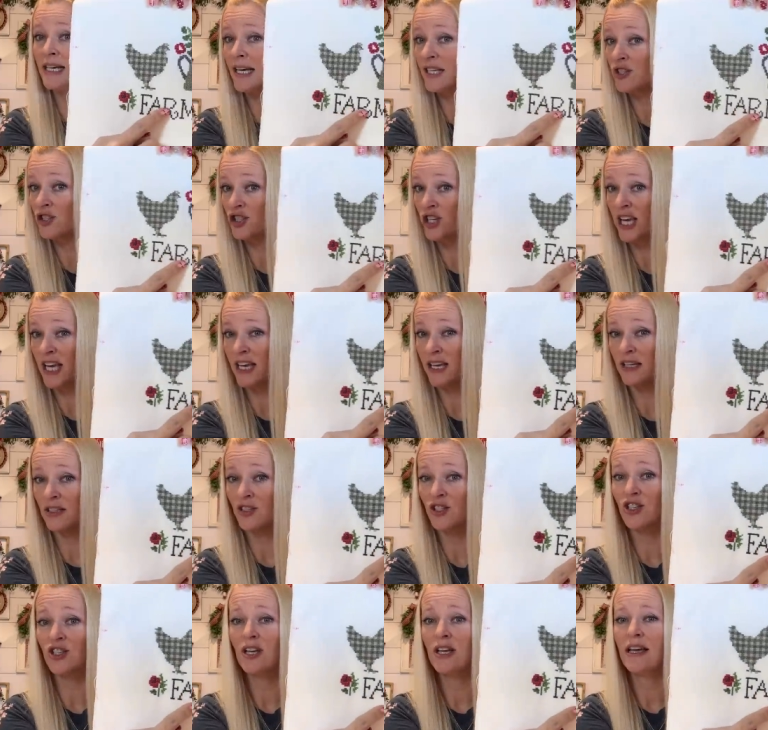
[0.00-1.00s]
I
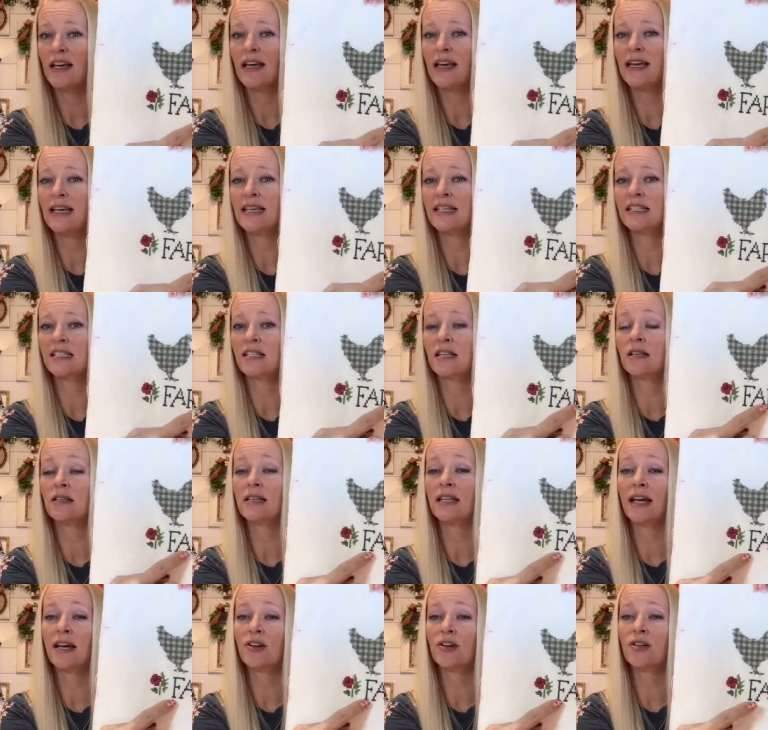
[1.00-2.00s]
changed is the
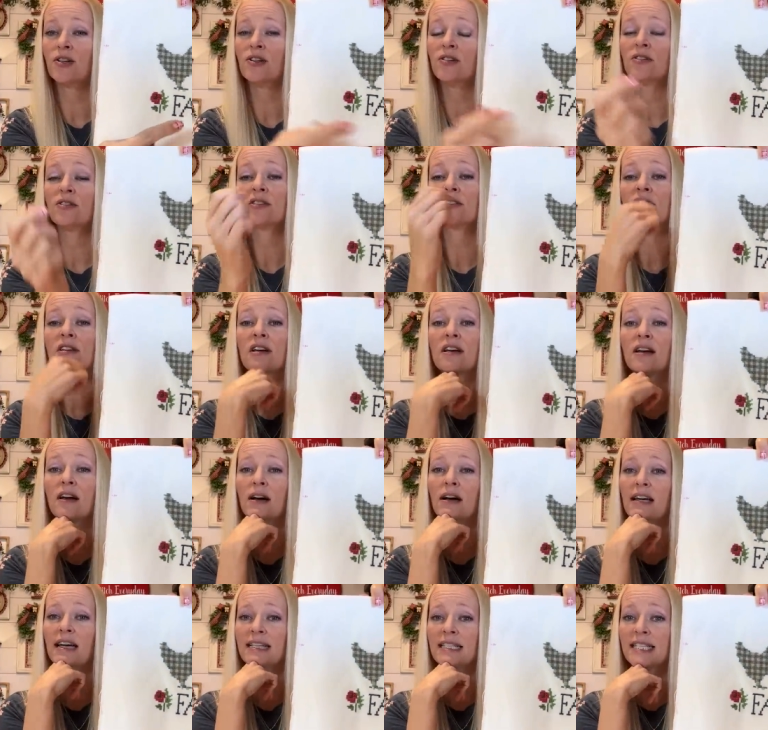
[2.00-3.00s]
letters,
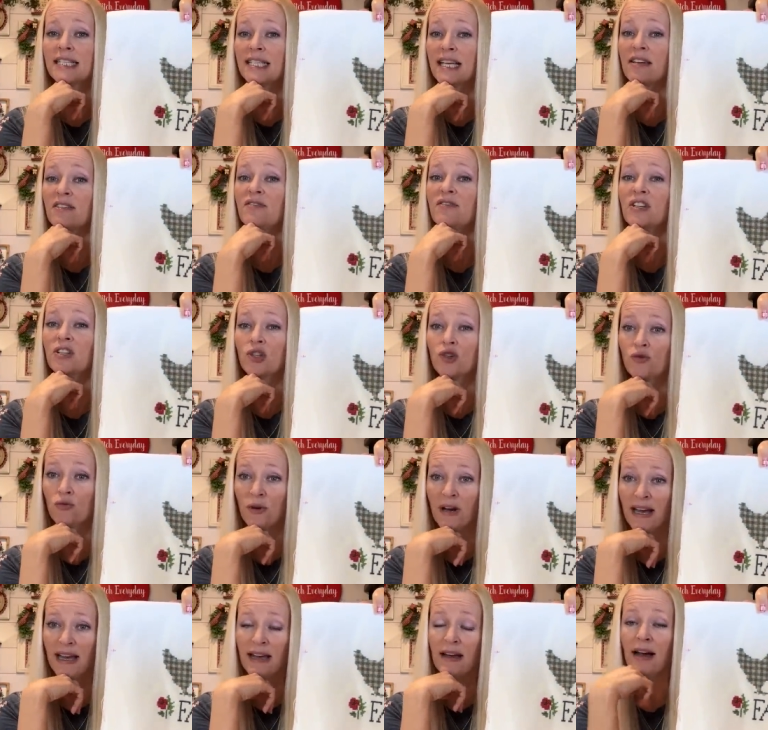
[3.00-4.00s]
instead of in
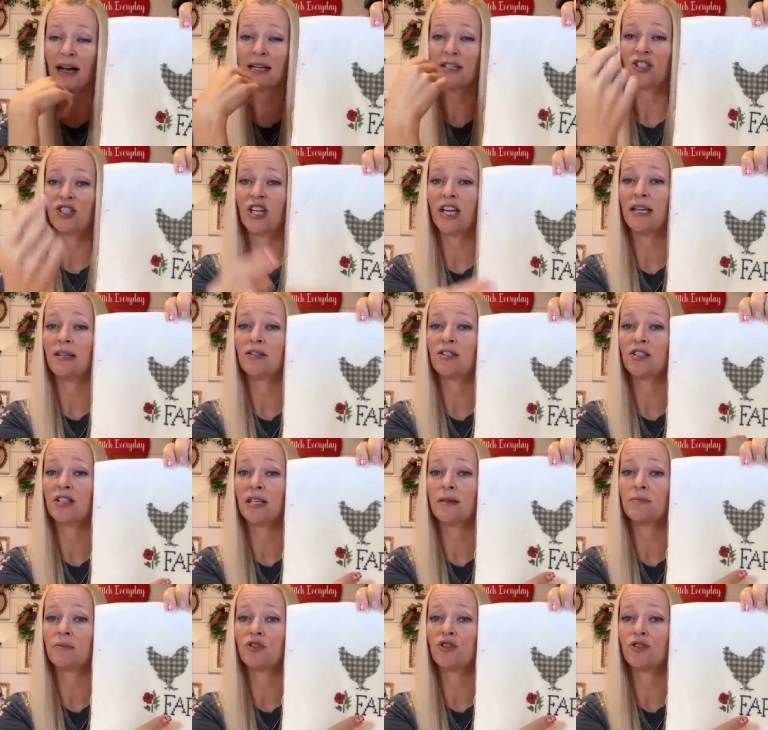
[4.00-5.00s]
gray, I changed
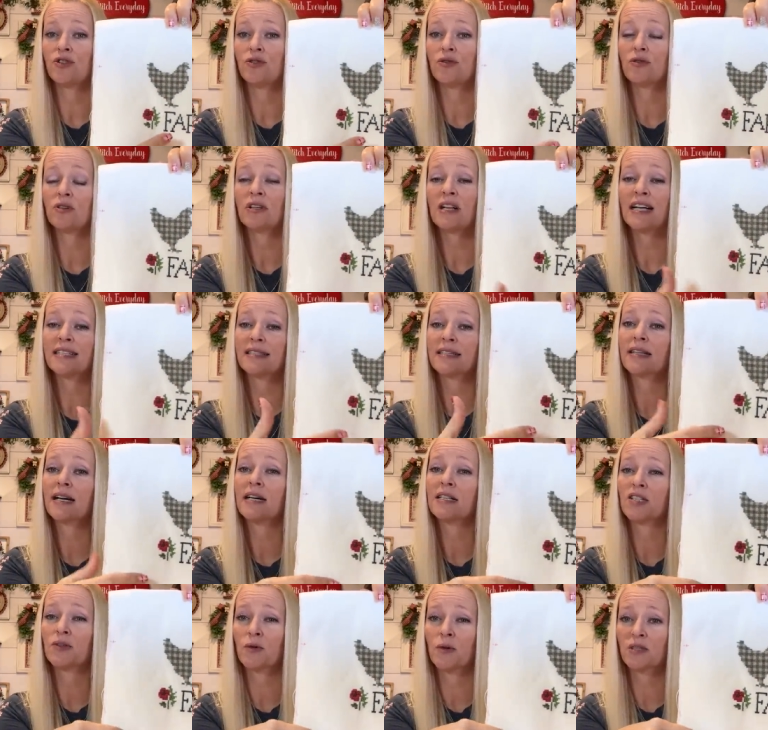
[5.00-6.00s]
them to Classic
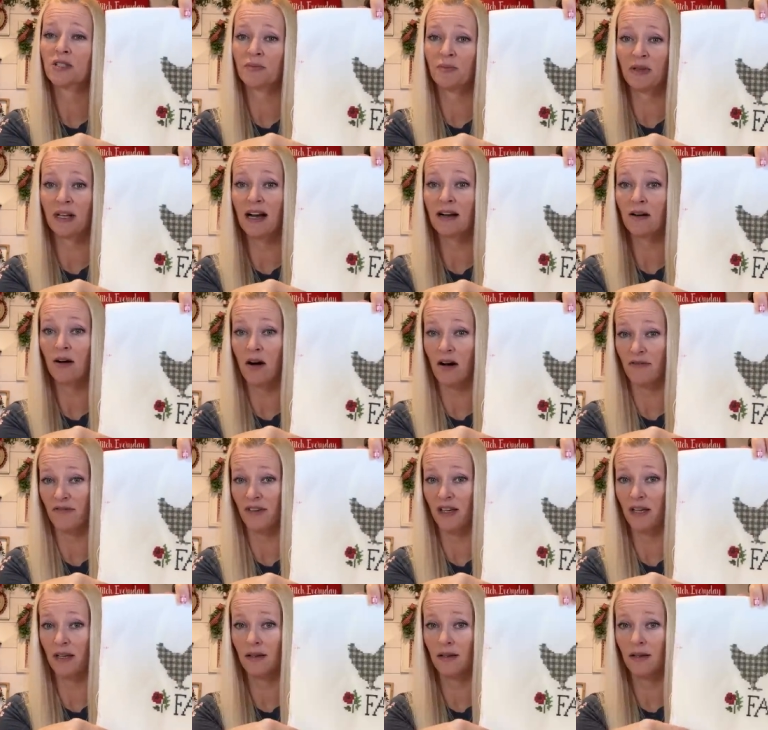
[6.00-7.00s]
Colorworks Black
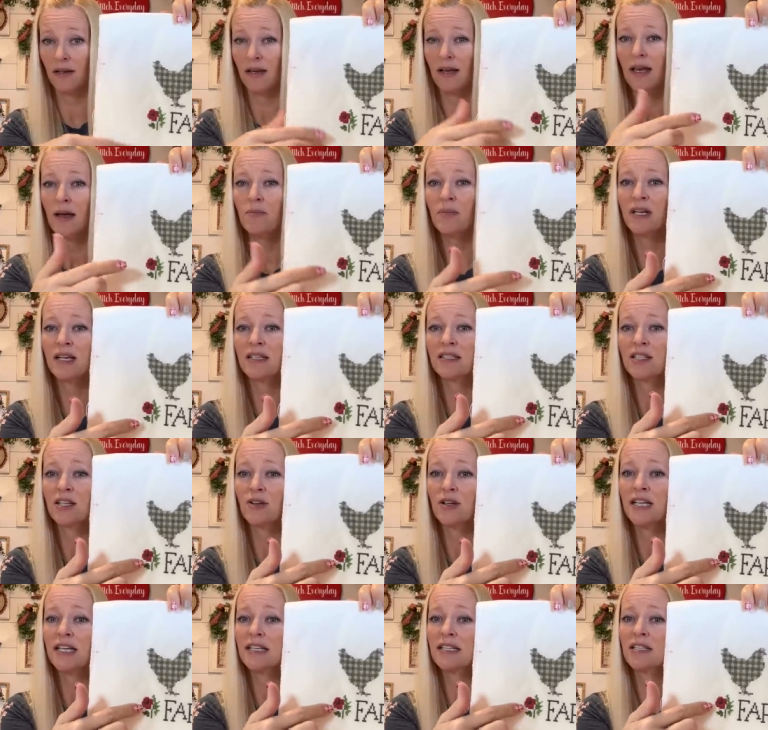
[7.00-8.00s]
Coffee because there
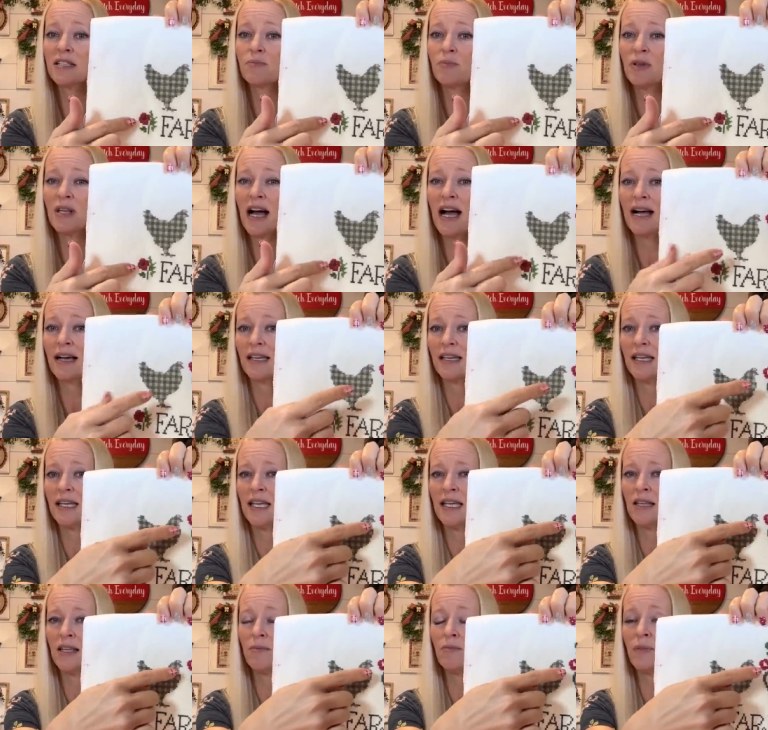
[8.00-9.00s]
is black
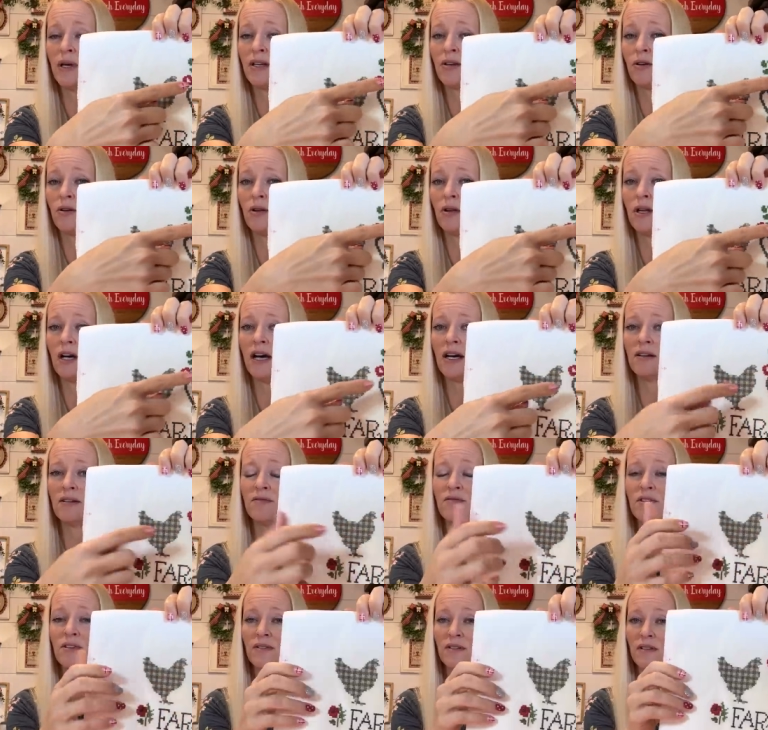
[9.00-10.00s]
in the middle
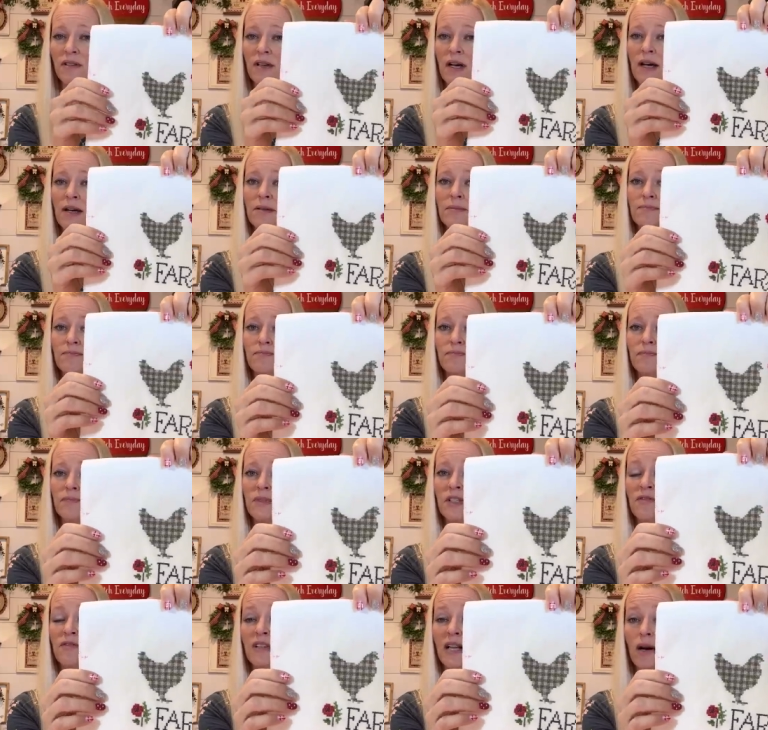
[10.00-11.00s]
of the, um,
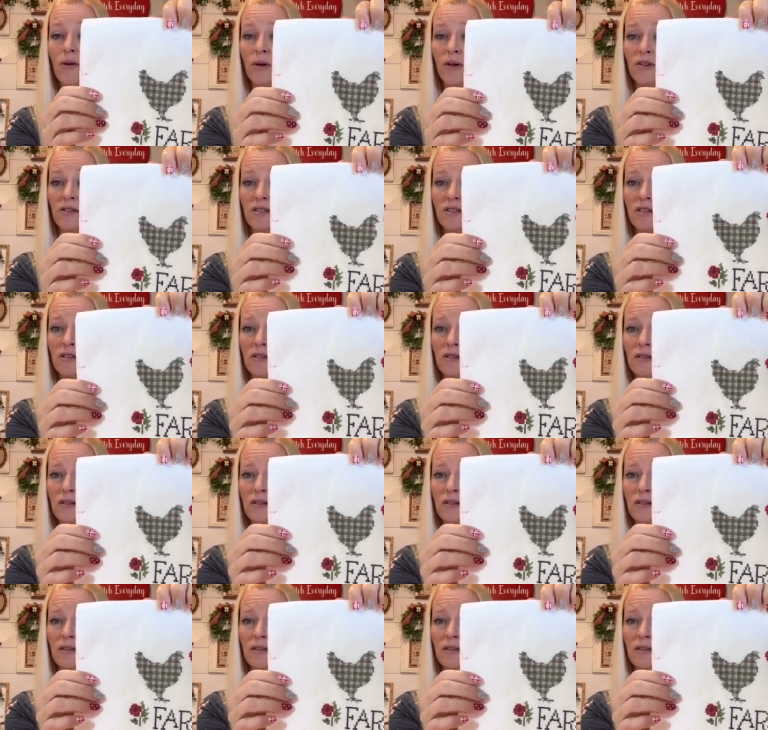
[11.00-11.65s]
the flowers.